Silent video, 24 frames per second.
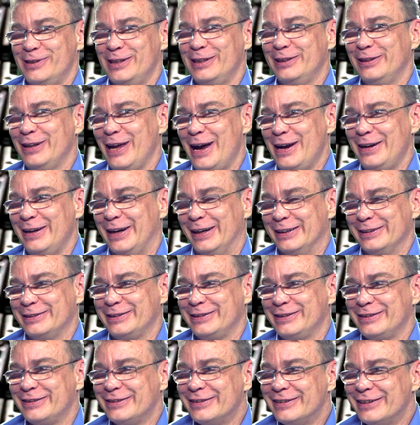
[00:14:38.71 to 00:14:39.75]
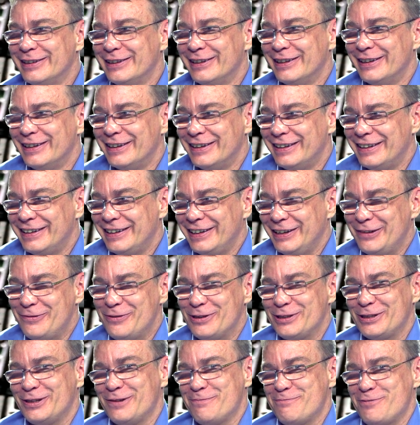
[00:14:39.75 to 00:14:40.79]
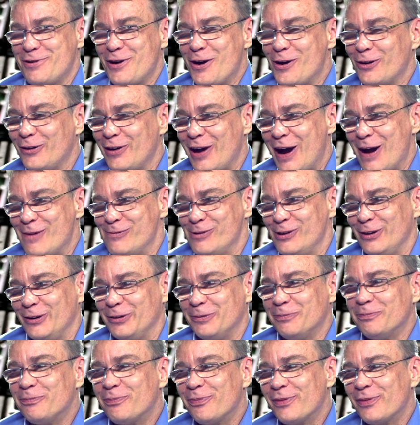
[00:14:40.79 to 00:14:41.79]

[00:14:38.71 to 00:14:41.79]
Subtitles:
in Linux. He wasn't a programmer.